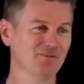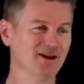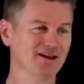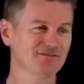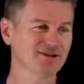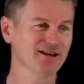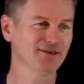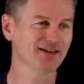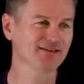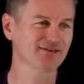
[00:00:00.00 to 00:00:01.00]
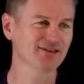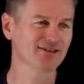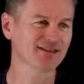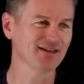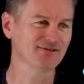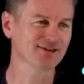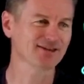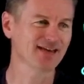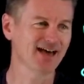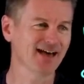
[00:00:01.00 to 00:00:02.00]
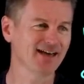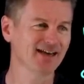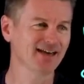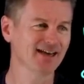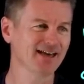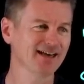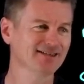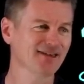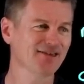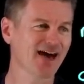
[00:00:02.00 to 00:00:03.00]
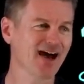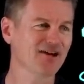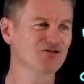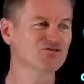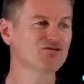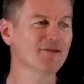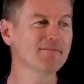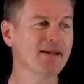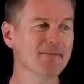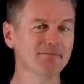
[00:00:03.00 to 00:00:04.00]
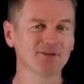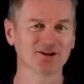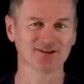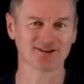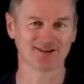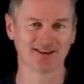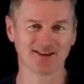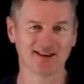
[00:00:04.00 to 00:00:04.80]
we can really think that the difference there is that remembers.